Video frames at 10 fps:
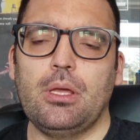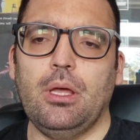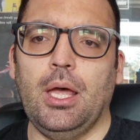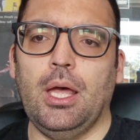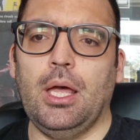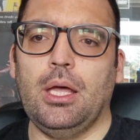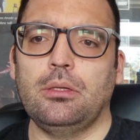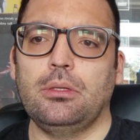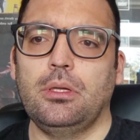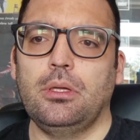uh,
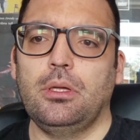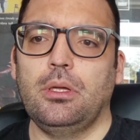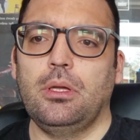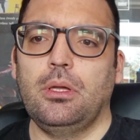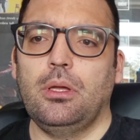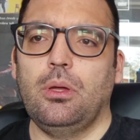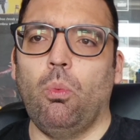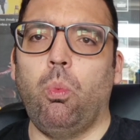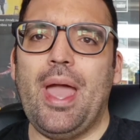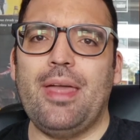
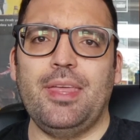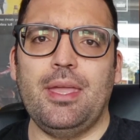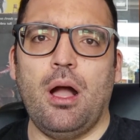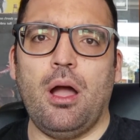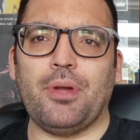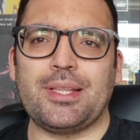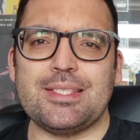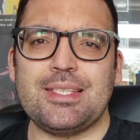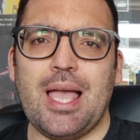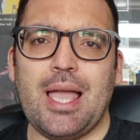where they are at the
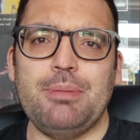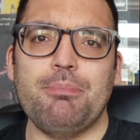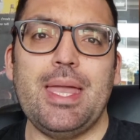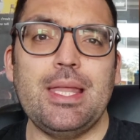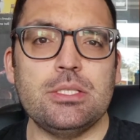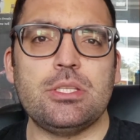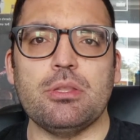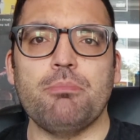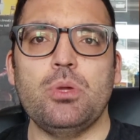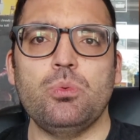time into
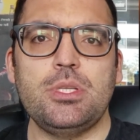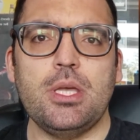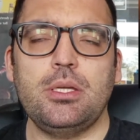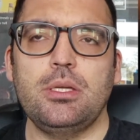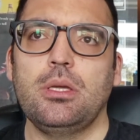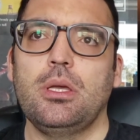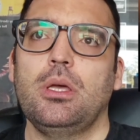the music.